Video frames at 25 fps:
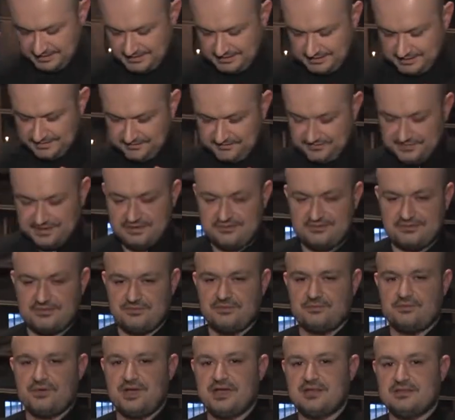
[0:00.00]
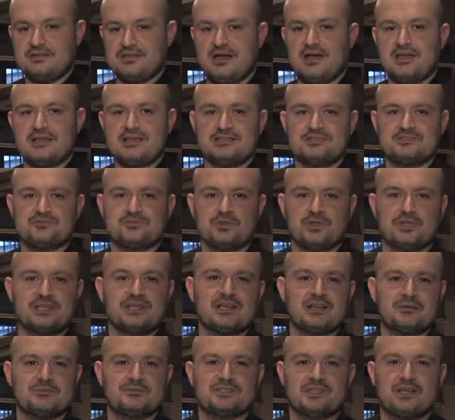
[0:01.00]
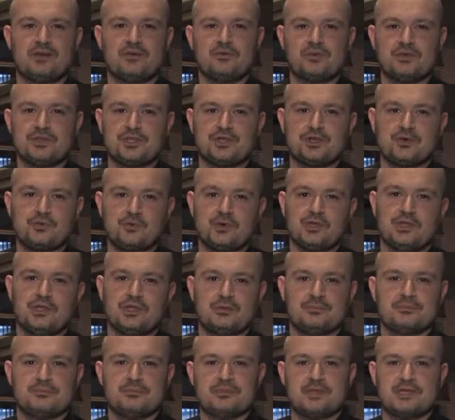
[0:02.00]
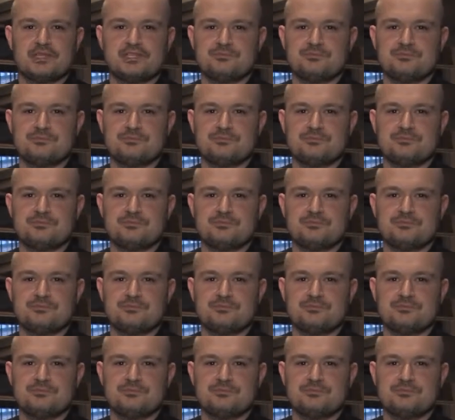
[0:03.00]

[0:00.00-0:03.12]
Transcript: The flavor of the Maitakes really comes out when you grill them.